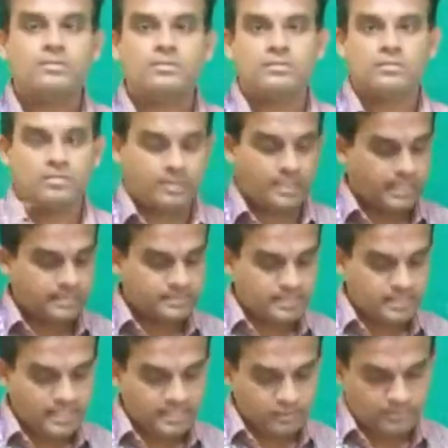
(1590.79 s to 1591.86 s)
okay, as a
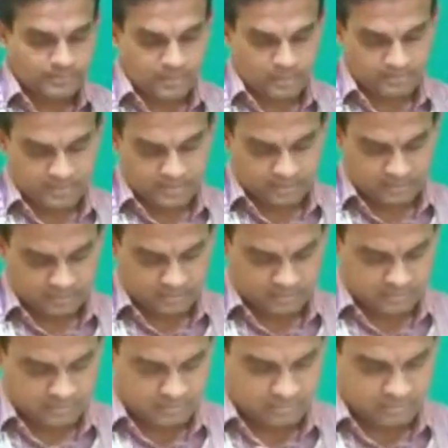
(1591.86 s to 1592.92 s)
relative parameter,
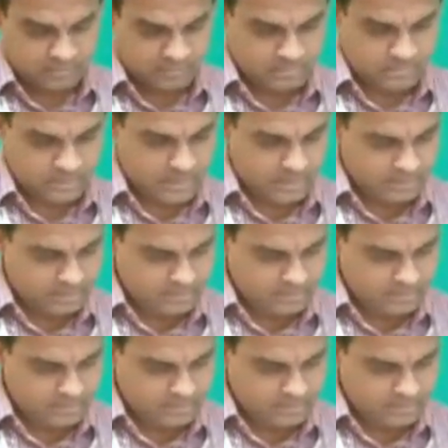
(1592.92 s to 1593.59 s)
right?